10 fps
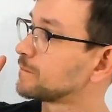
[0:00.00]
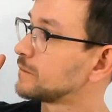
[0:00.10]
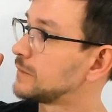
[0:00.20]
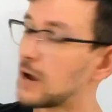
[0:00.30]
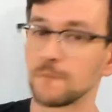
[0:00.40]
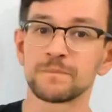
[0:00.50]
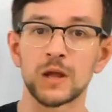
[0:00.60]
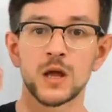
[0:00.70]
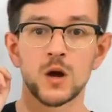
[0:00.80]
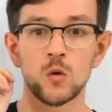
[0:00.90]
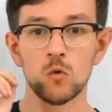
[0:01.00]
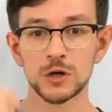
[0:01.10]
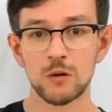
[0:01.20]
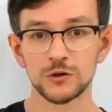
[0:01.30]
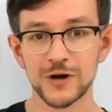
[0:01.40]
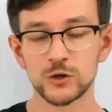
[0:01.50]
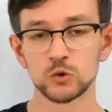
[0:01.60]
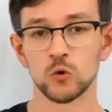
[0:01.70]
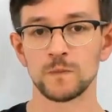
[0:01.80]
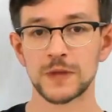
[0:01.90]
Now, what I will try to
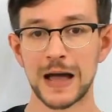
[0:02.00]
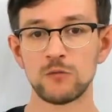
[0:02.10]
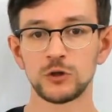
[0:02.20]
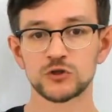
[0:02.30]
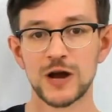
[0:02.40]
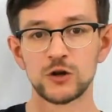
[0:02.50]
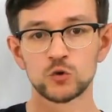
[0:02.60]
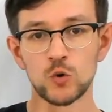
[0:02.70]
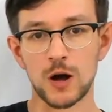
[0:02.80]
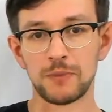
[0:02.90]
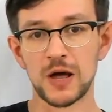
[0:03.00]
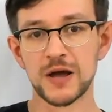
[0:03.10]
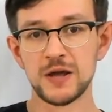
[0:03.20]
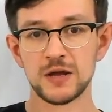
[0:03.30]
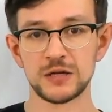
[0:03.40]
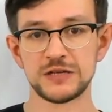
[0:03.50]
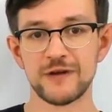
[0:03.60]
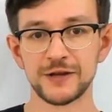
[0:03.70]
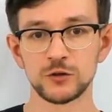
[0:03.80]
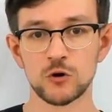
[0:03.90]
do, I will try to apply
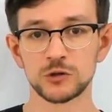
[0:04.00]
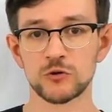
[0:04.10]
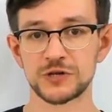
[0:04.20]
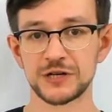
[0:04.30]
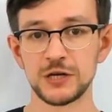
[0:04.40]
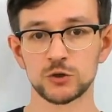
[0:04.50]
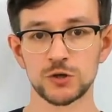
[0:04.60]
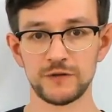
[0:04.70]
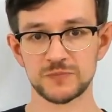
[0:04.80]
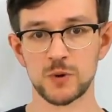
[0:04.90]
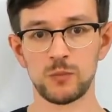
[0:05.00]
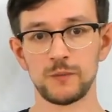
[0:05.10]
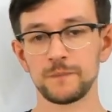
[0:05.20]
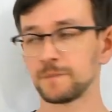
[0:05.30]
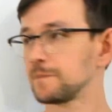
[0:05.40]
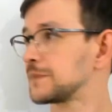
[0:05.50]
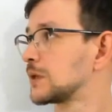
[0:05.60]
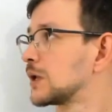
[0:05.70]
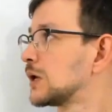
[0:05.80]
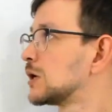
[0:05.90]
divide and conquer technique to solve this problem.
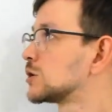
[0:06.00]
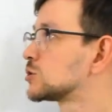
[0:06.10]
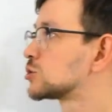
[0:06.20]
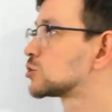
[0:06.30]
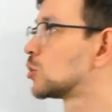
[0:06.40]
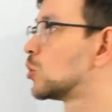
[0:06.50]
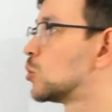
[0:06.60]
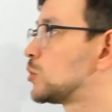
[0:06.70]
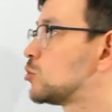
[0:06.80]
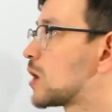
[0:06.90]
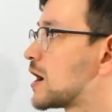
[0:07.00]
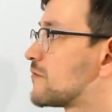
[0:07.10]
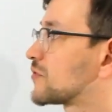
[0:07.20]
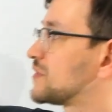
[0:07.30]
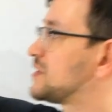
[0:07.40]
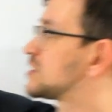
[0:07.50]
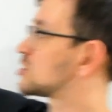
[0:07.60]
So you have this